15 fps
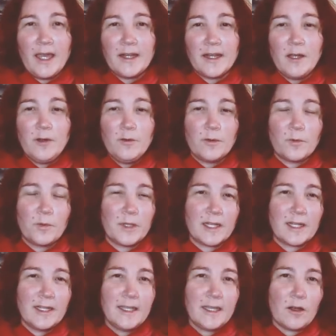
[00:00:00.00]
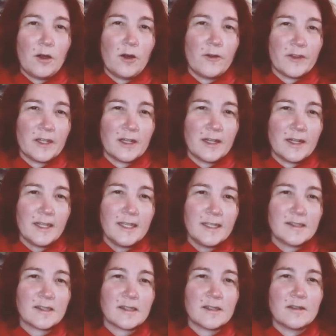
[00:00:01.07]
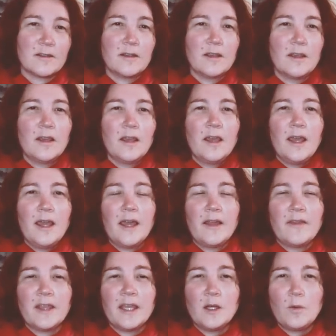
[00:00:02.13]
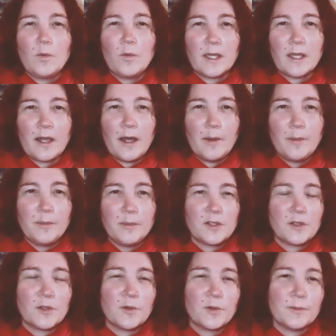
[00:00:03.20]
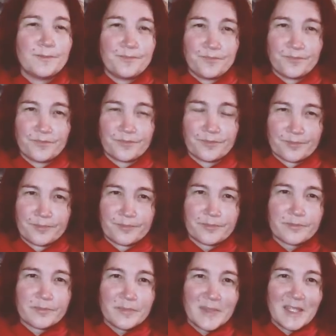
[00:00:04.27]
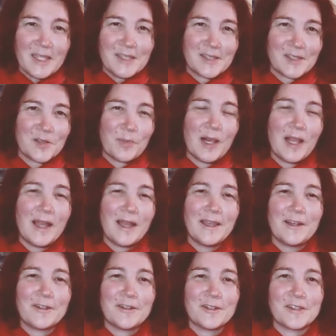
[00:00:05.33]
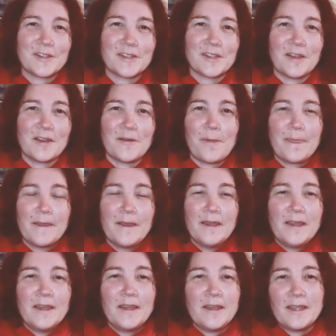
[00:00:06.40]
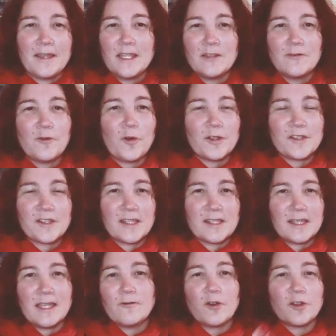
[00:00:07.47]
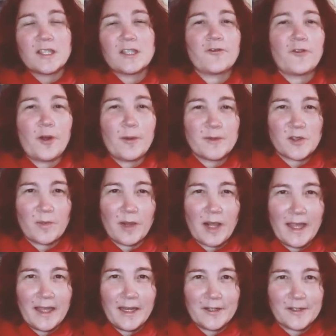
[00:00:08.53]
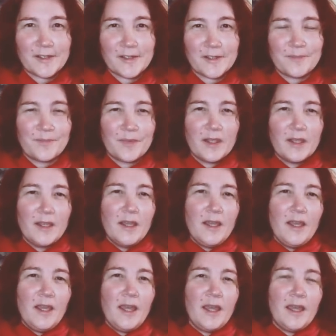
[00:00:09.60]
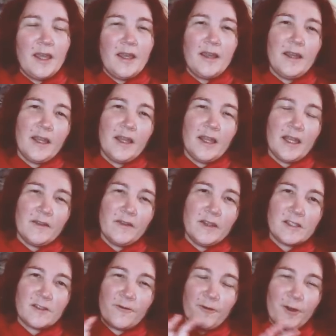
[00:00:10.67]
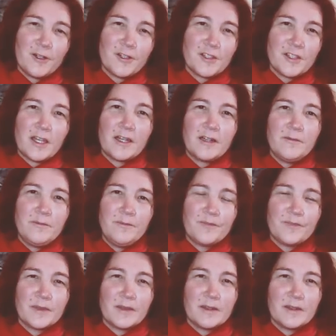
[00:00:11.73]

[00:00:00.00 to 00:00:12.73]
And now we click on next, and then we come to suppliers, invoices from suppliers. And this first year,